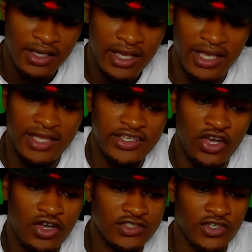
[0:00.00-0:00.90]
And
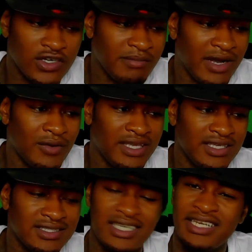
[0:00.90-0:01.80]
y'all talking about
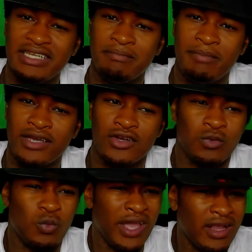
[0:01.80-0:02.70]
he's getting better.
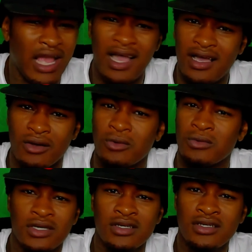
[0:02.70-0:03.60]
Where? How?
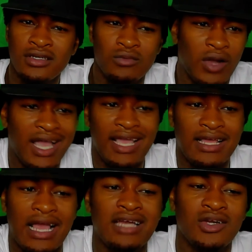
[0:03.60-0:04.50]
Well, I,
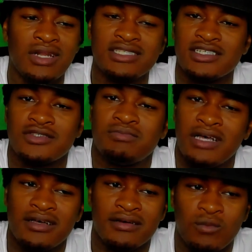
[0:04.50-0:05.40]
I know that's just
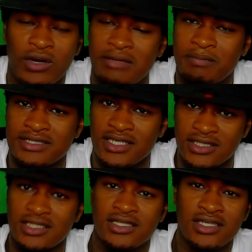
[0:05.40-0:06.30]
a one
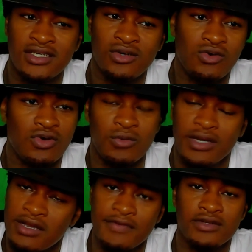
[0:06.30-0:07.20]
possession or
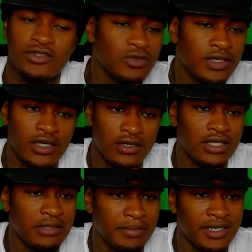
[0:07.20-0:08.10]
whatever you want to call
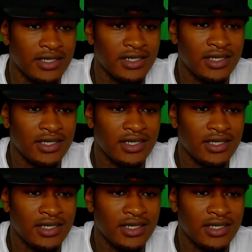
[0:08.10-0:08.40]
it, but